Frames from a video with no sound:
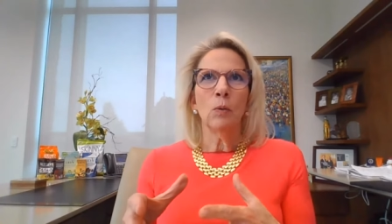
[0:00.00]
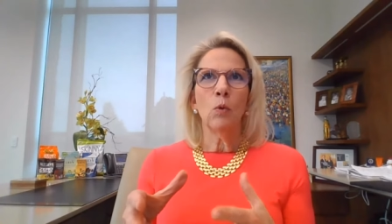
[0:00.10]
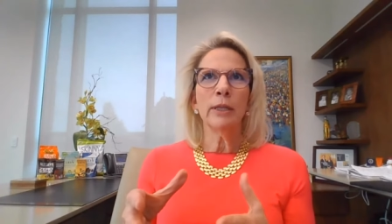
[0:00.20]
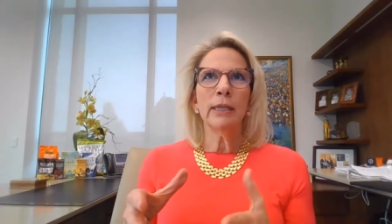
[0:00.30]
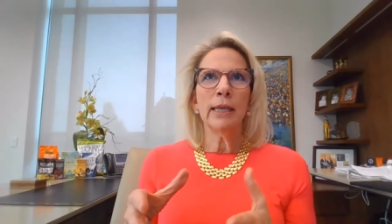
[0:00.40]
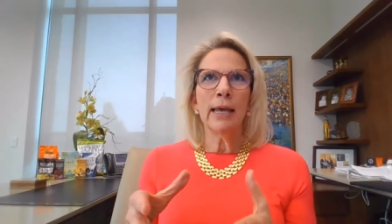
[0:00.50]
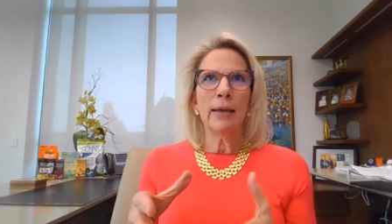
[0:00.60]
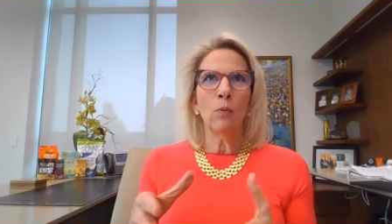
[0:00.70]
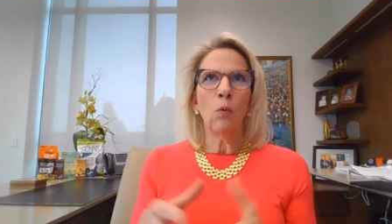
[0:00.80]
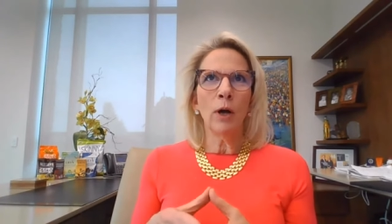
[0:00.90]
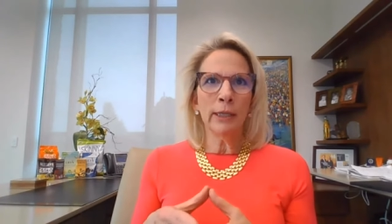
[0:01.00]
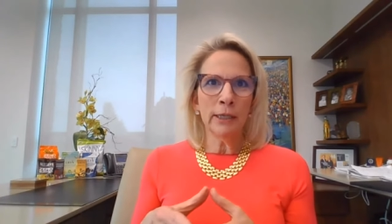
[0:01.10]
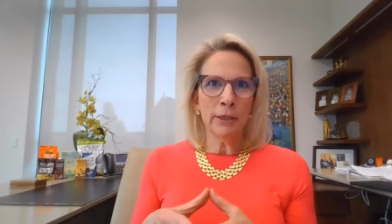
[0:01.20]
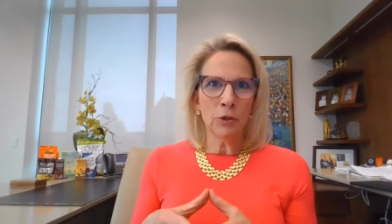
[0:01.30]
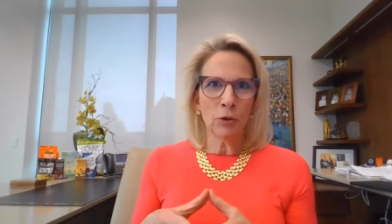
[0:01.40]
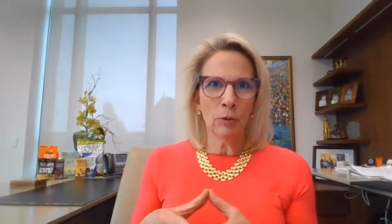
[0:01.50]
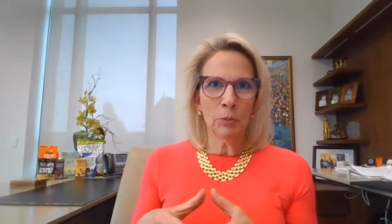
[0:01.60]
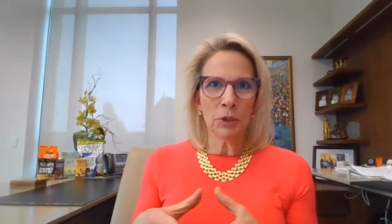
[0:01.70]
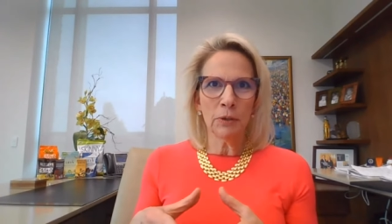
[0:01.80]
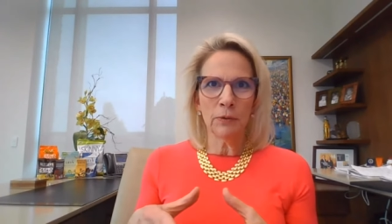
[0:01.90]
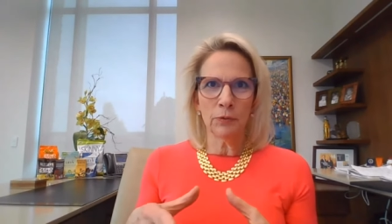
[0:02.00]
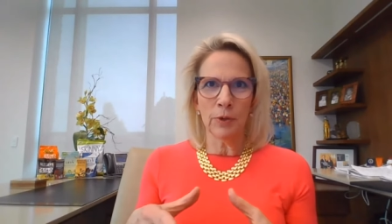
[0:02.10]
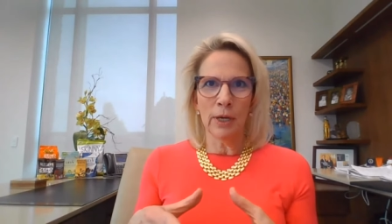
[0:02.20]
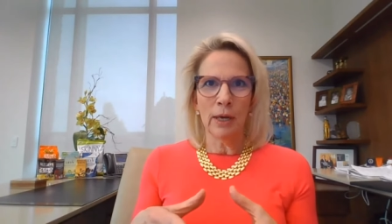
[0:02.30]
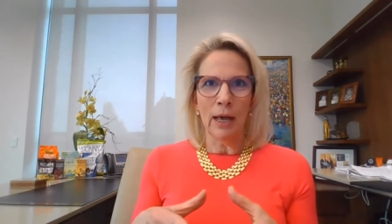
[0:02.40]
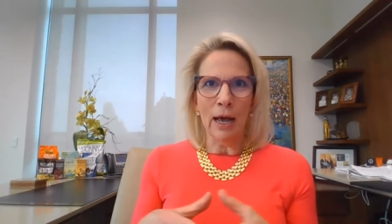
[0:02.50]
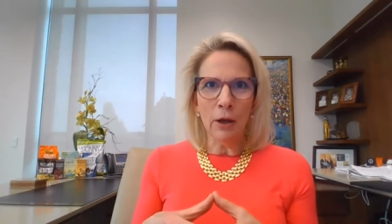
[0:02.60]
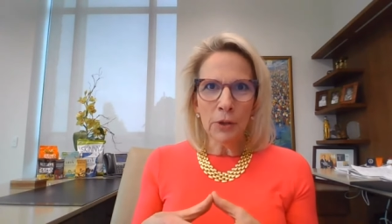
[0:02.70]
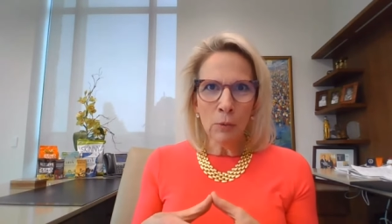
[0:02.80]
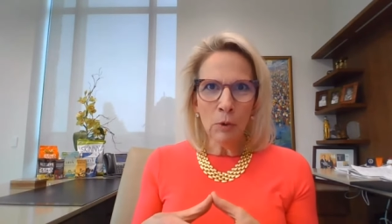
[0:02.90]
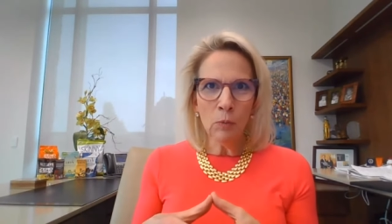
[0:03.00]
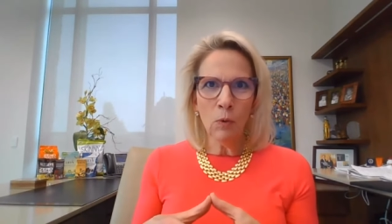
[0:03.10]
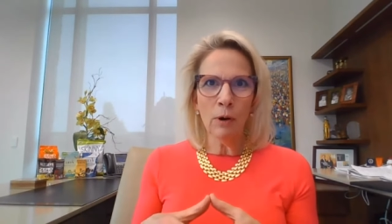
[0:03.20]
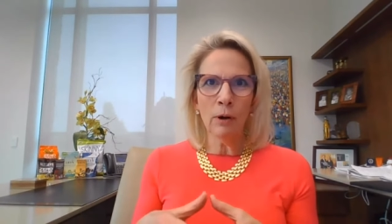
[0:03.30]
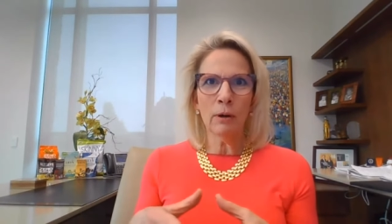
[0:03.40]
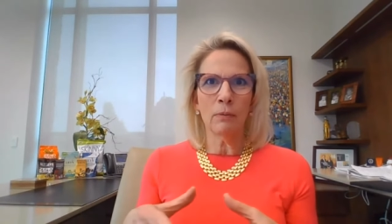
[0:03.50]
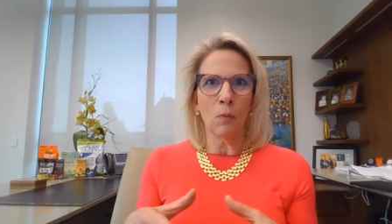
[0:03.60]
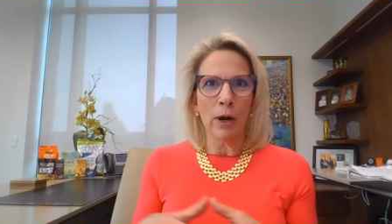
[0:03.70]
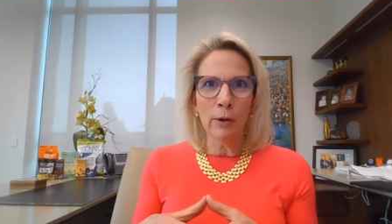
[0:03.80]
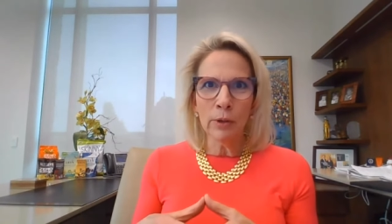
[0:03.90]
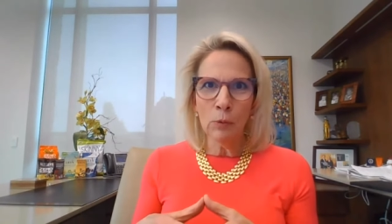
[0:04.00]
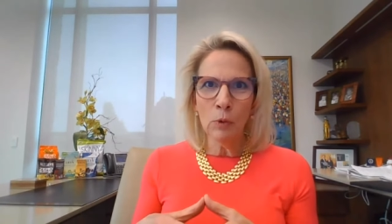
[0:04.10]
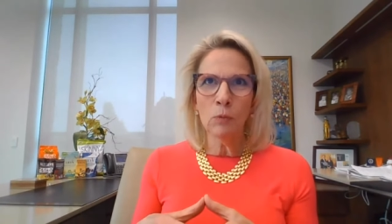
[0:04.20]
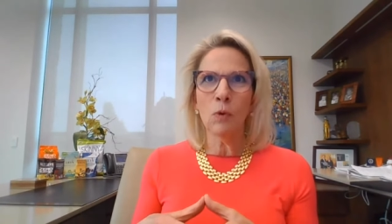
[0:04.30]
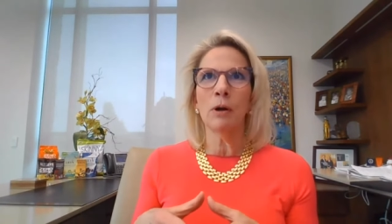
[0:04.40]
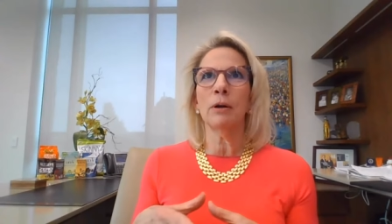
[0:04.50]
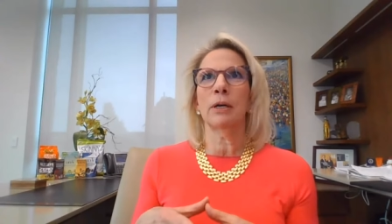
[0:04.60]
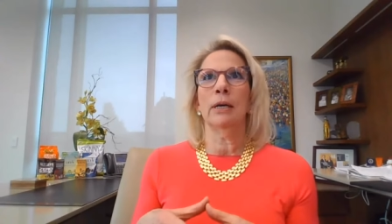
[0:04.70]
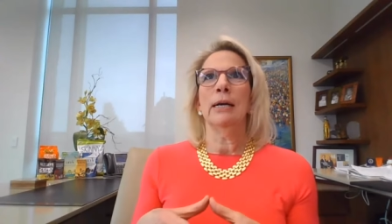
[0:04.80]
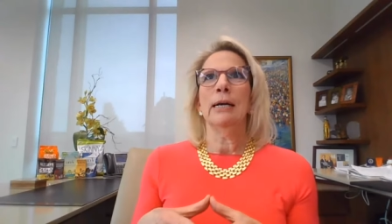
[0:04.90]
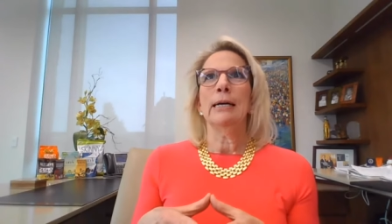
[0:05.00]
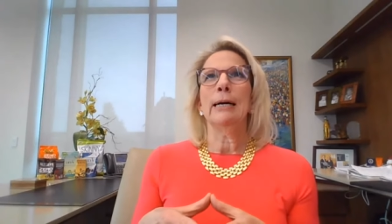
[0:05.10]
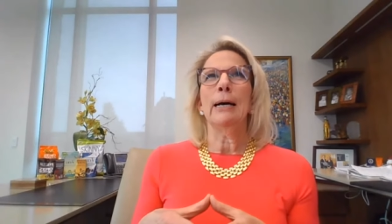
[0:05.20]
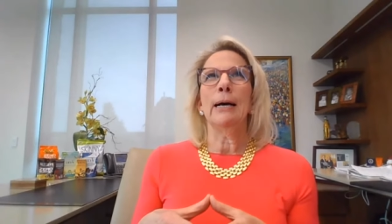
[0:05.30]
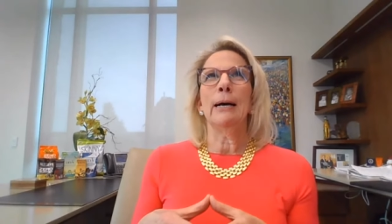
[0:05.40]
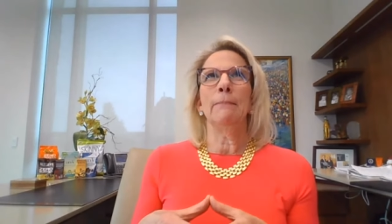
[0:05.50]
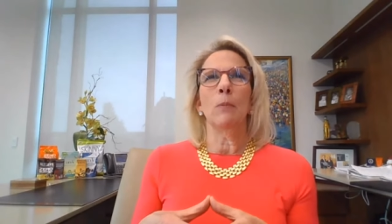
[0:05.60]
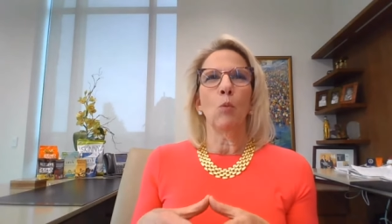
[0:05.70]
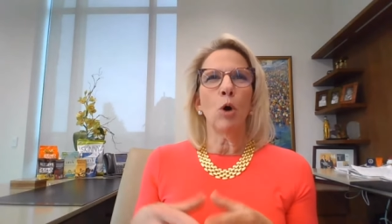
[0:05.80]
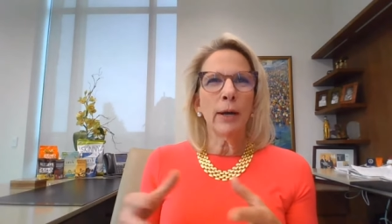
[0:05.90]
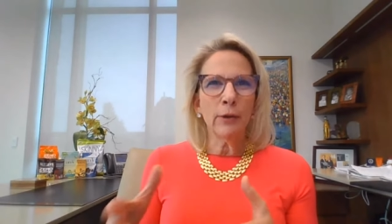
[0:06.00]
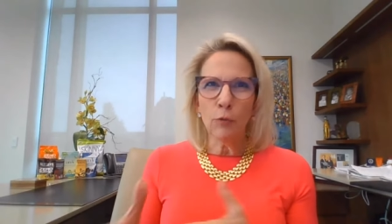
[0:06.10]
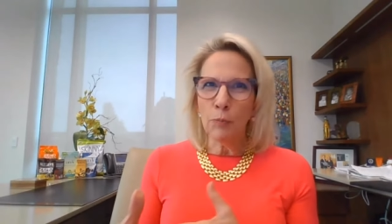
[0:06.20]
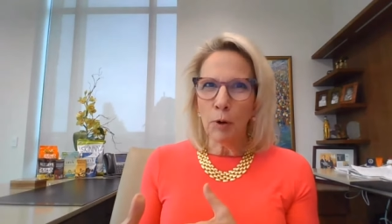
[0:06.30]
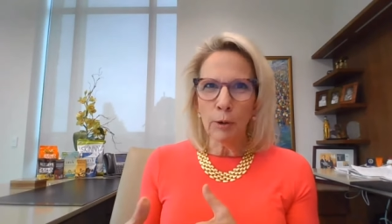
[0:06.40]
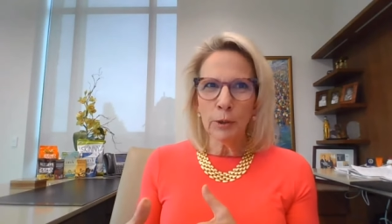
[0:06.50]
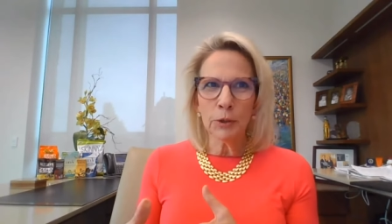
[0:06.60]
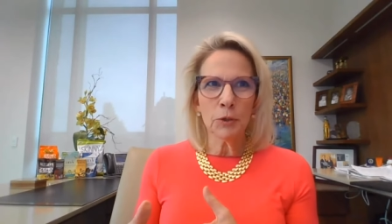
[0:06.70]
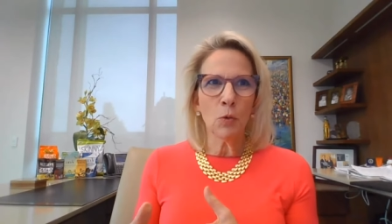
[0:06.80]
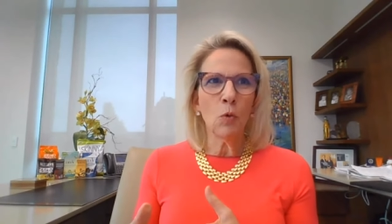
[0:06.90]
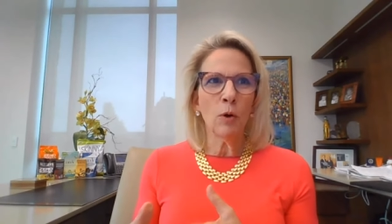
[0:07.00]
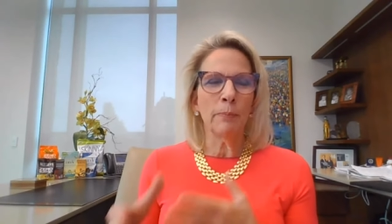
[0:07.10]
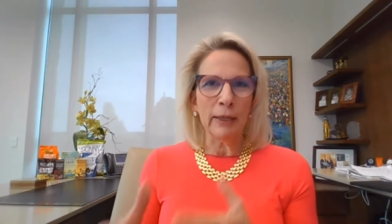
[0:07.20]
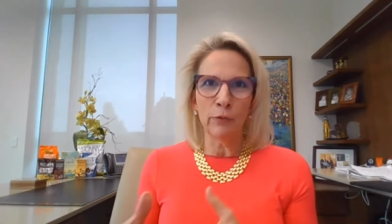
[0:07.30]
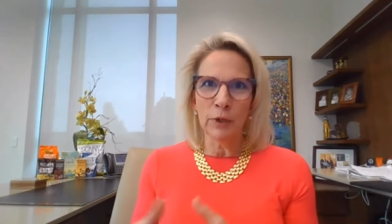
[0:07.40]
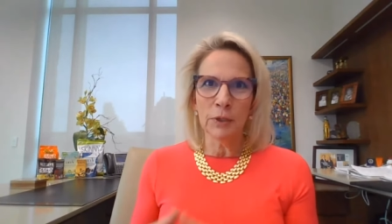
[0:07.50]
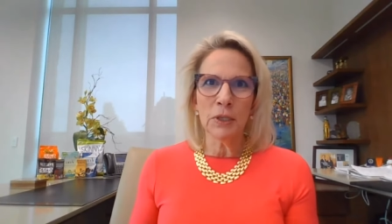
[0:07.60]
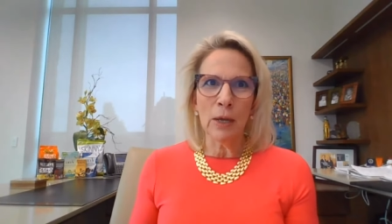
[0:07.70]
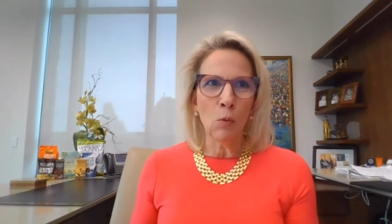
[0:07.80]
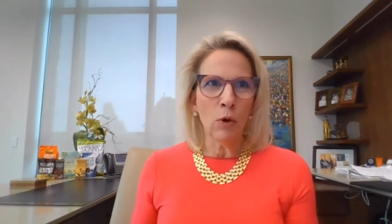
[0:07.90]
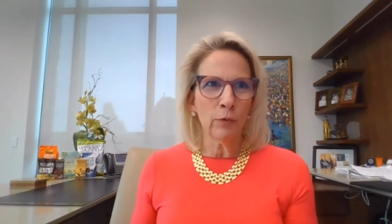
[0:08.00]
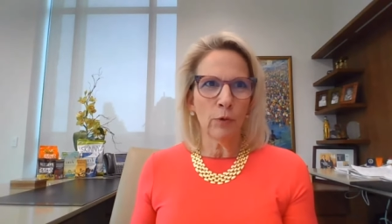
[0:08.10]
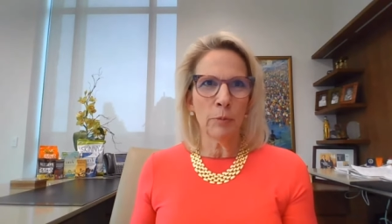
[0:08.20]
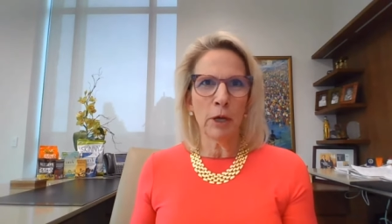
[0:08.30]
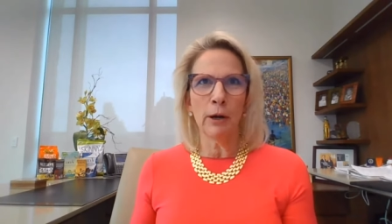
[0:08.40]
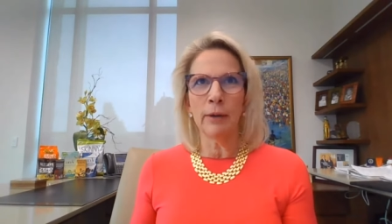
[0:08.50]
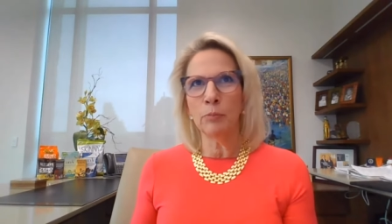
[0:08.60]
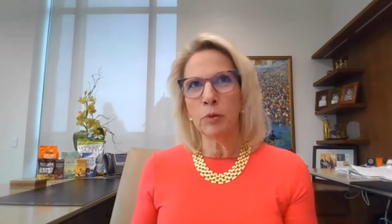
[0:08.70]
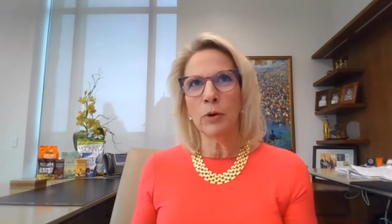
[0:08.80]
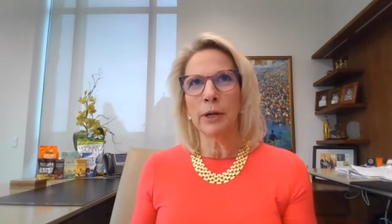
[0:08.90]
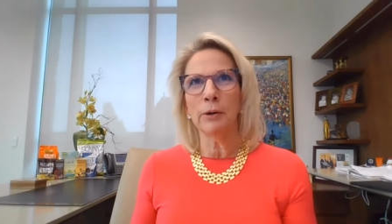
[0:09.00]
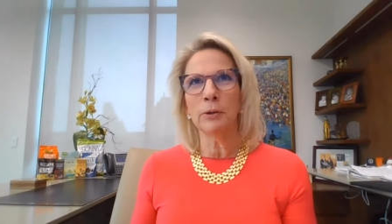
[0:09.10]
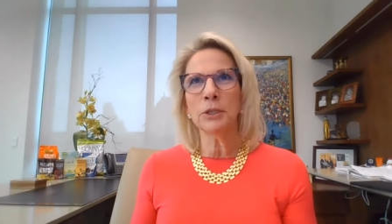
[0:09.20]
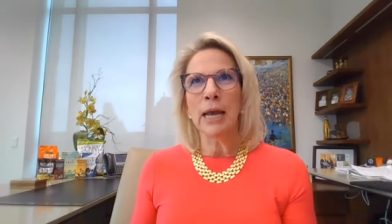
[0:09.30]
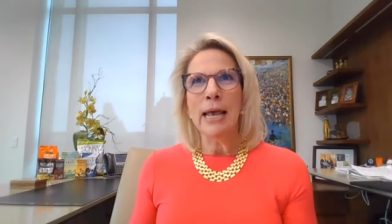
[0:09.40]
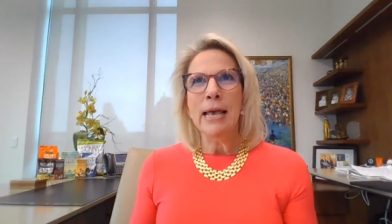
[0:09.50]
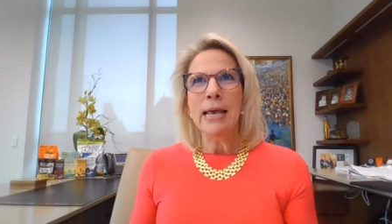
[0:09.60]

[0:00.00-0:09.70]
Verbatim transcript: what they wanted in terms of how they would work, where they would work, um, what kind of perks or benefits they want from their employers.